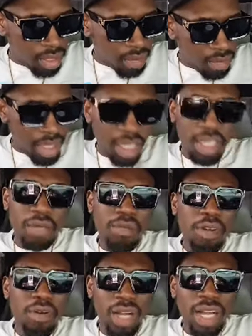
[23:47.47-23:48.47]
I care
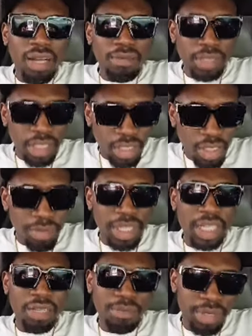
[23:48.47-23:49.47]
about what happened to
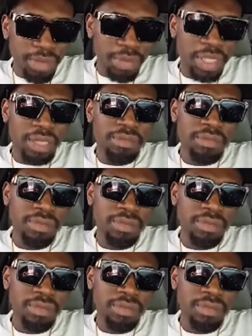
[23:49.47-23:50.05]
Jamaican people, them.